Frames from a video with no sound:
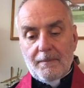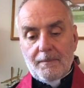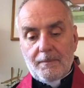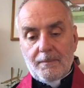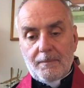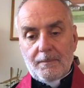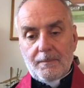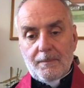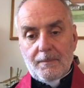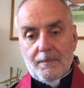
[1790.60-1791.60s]

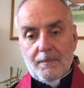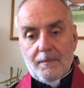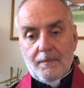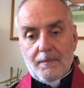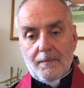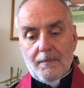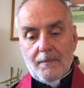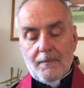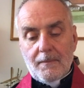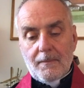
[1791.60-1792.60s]

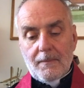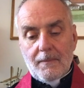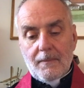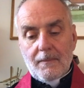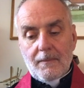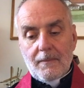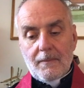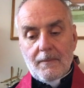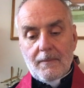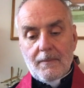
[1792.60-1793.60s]

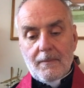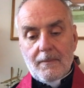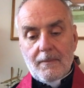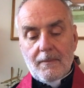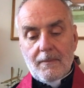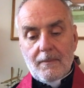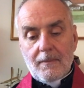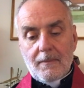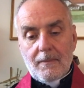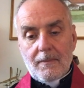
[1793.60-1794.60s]

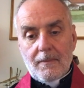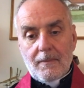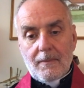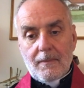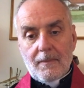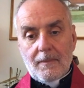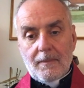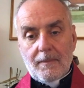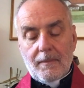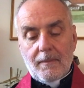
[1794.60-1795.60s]

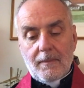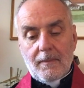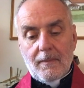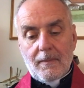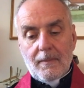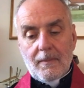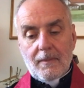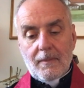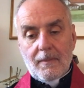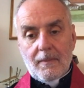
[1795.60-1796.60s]

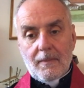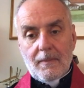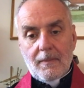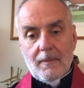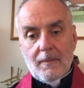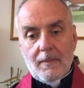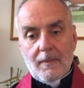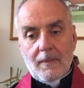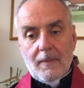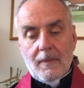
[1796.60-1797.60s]

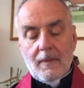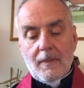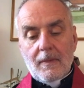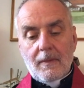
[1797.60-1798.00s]
[no speech]